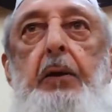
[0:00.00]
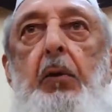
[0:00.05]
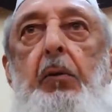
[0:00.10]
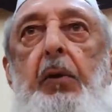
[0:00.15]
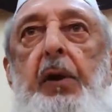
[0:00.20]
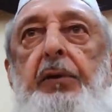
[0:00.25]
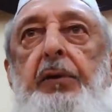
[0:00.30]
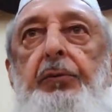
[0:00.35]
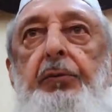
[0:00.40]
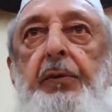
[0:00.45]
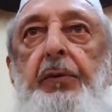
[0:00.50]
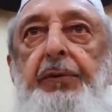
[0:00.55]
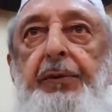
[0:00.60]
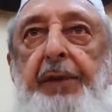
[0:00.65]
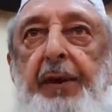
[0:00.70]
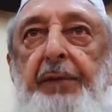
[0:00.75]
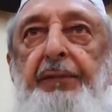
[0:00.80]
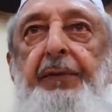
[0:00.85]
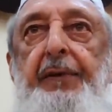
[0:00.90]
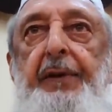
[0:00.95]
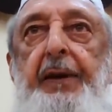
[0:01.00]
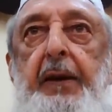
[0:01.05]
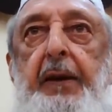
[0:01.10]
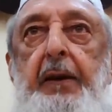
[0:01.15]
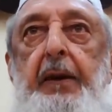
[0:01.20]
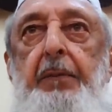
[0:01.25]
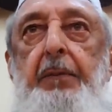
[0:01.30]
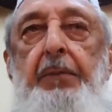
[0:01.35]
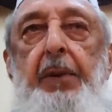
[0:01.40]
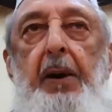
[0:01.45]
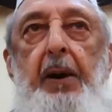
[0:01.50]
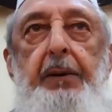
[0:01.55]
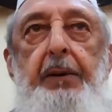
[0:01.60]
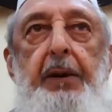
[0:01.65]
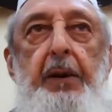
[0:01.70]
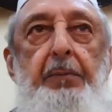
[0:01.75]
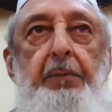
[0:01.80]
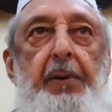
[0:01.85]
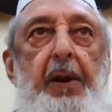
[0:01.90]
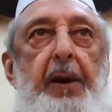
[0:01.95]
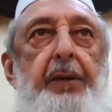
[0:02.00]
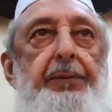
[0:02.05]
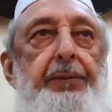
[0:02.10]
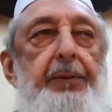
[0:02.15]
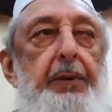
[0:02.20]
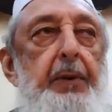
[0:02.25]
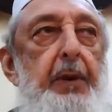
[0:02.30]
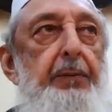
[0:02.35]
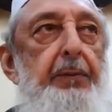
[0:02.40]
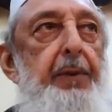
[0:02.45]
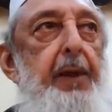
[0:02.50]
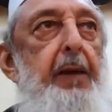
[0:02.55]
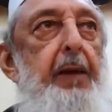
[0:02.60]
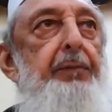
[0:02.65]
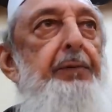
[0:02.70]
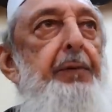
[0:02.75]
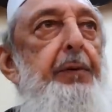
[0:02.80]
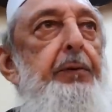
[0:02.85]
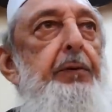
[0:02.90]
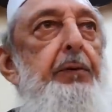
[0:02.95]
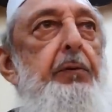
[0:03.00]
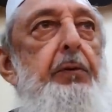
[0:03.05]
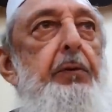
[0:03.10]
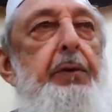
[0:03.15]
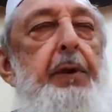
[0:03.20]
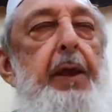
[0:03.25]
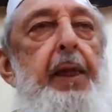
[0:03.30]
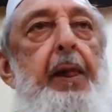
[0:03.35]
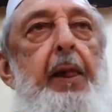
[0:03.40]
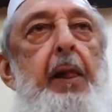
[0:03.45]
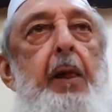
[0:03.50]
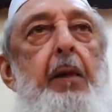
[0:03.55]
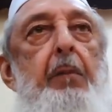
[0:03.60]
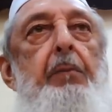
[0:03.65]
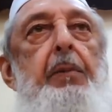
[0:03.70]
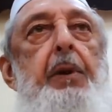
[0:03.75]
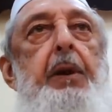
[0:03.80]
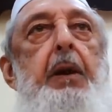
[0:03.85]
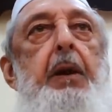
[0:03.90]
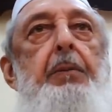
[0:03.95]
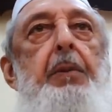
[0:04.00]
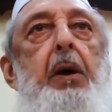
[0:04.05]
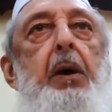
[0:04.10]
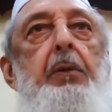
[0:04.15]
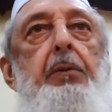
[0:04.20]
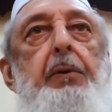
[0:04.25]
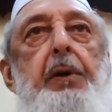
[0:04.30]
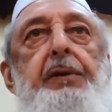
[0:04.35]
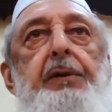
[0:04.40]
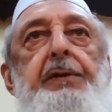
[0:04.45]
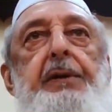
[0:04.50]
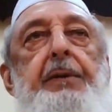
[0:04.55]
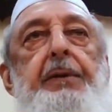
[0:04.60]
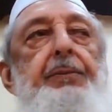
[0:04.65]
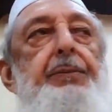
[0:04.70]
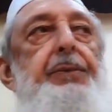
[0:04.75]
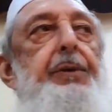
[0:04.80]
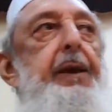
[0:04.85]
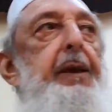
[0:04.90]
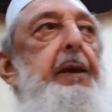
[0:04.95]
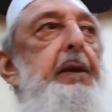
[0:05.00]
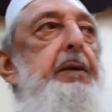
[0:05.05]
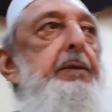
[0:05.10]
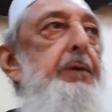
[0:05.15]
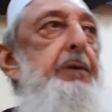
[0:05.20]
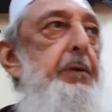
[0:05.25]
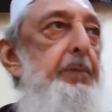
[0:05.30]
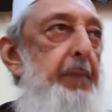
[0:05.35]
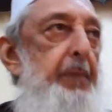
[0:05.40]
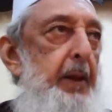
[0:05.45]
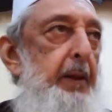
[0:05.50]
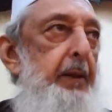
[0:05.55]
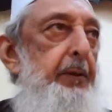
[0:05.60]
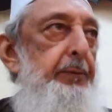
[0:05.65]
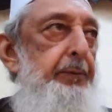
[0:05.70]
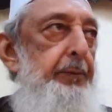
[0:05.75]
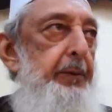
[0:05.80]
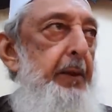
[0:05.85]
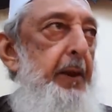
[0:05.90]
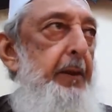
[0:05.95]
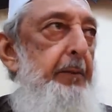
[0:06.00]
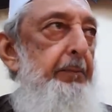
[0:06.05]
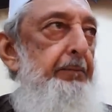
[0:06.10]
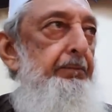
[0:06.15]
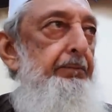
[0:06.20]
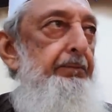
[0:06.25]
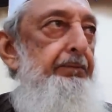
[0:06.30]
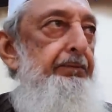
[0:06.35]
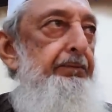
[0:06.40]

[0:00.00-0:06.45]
the West was definitely part and parcel of the effort to bring about regime change in Pakistan.